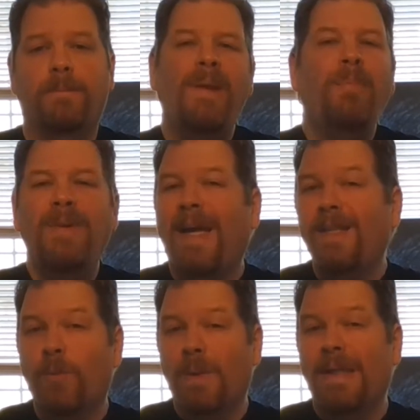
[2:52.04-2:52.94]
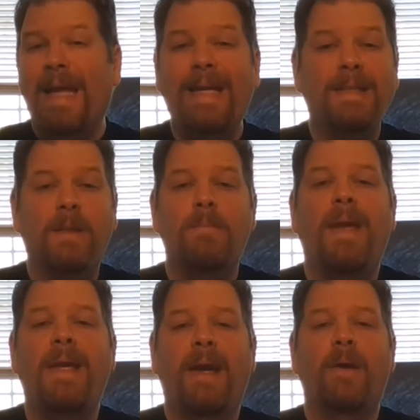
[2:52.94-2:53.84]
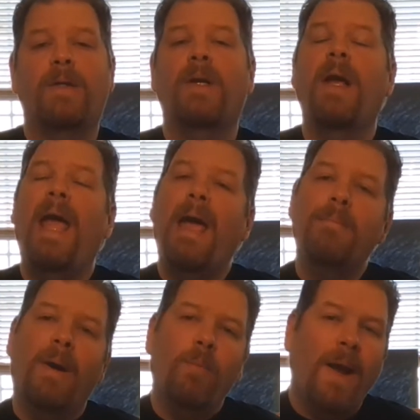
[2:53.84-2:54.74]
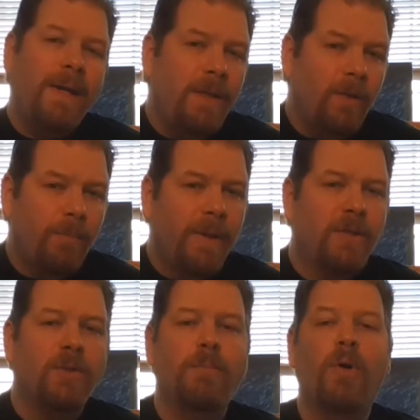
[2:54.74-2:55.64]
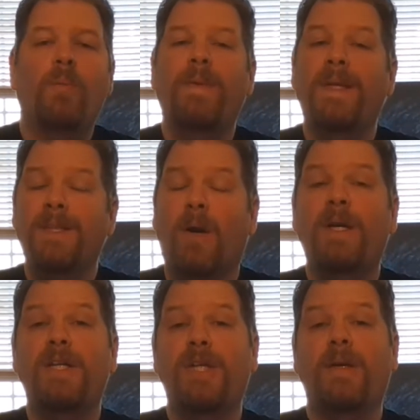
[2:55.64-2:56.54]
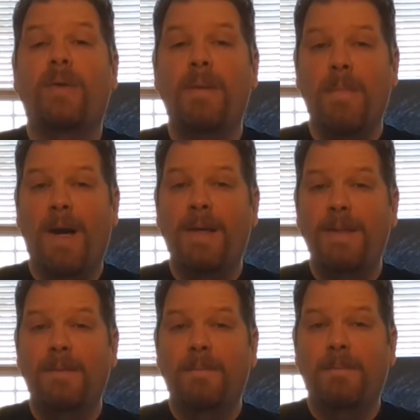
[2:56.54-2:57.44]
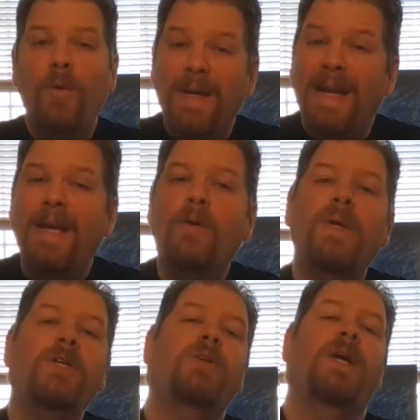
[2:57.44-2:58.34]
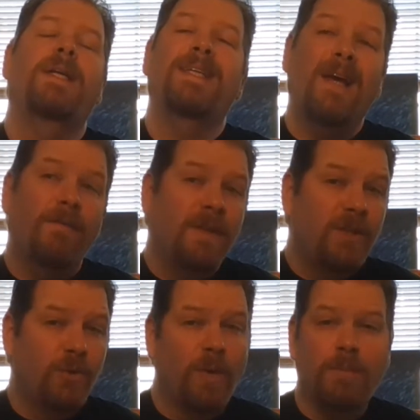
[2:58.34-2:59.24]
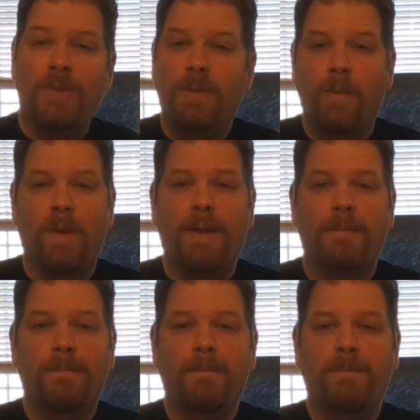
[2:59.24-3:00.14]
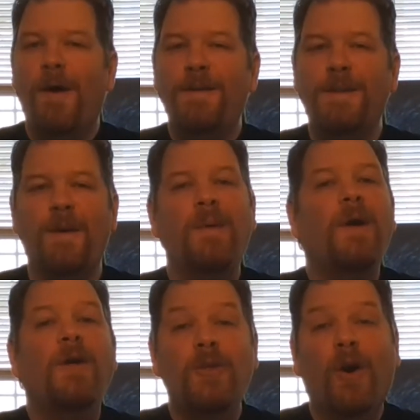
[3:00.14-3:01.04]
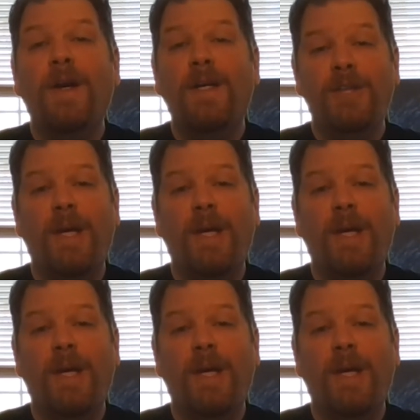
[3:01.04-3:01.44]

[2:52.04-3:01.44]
People like to relate to their main character, and by writing your picture book with the target gender in mind, you can increase your chances of an enjoyable story. Also, your target